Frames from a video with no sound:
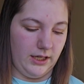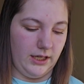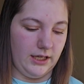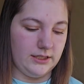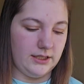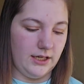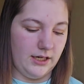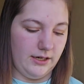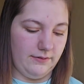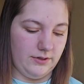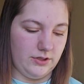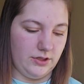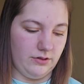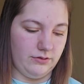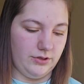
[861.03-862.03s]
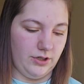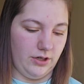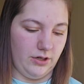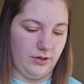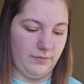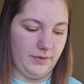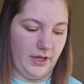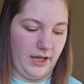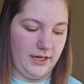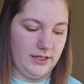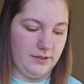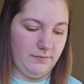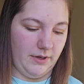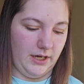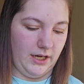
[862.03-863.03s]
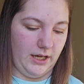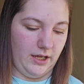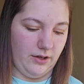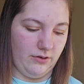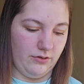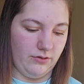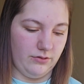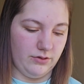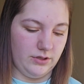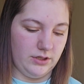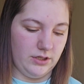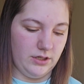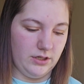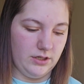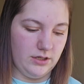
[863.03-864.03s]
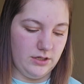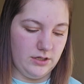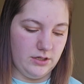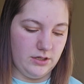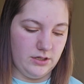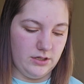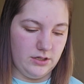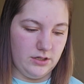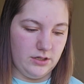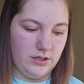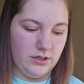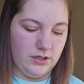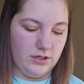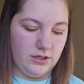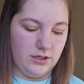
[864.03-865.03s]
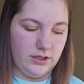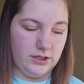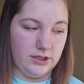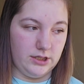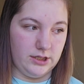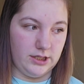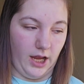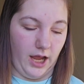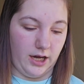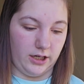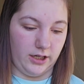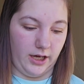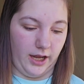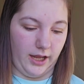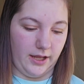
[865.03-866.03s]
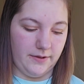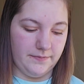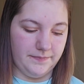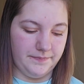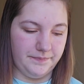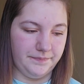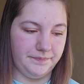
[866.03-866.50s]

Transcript: I guess I never showed y'all, but I did my nails Saturday.